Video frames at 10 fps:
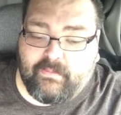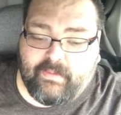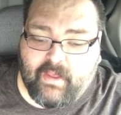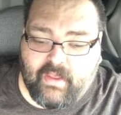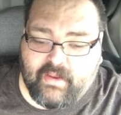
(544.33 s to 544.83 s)

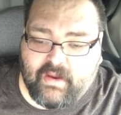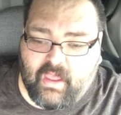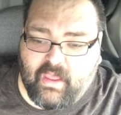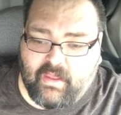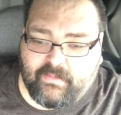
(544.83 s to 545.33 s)
But
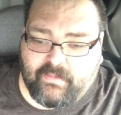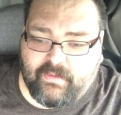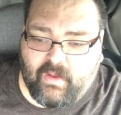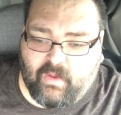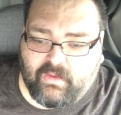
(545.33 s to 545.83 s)

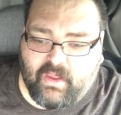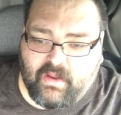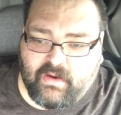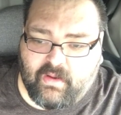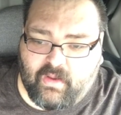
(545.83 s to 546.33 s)
hold
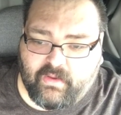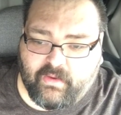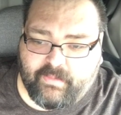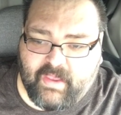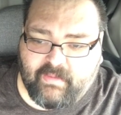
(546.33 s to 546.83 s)
on to all
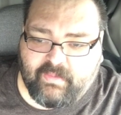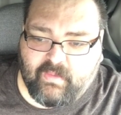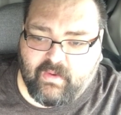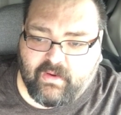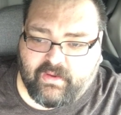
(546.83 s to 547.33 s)
your
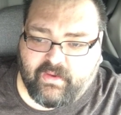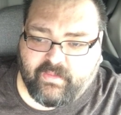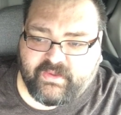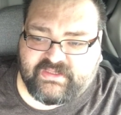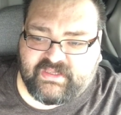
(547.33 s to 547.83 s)
paperwork, your
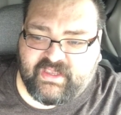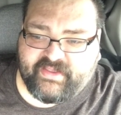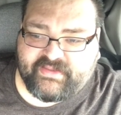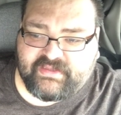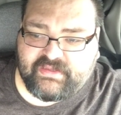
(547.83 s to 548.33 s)

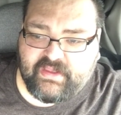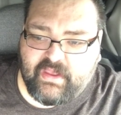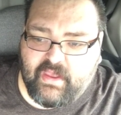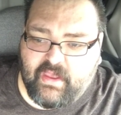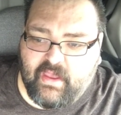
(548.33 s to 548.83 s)
receipts,
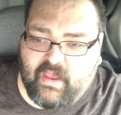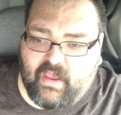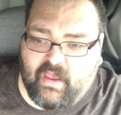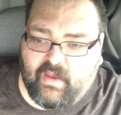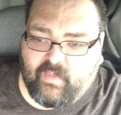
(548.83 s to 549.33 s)

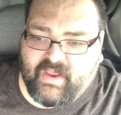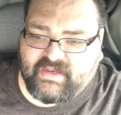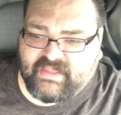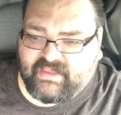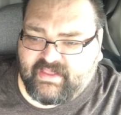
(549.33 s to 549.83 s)

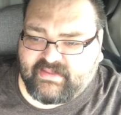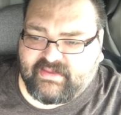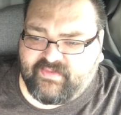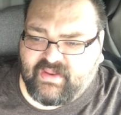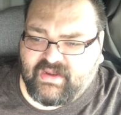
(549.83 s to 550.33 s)
weight tickets
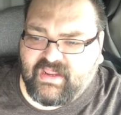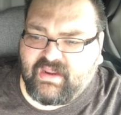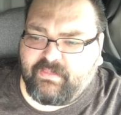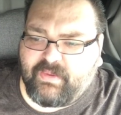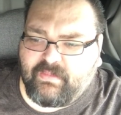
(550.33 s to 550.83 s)
if you
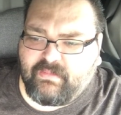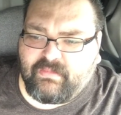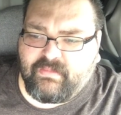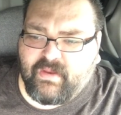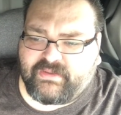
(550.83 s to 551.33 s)
need it. But
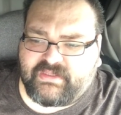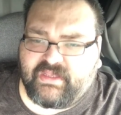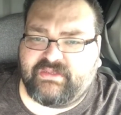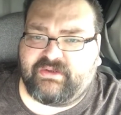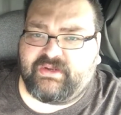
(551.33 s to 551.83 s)
most
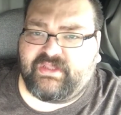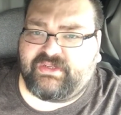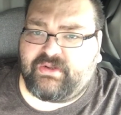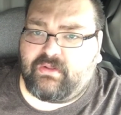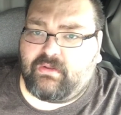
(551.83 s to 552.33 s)
things are
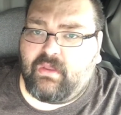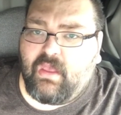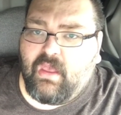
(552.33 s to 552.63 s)
digital.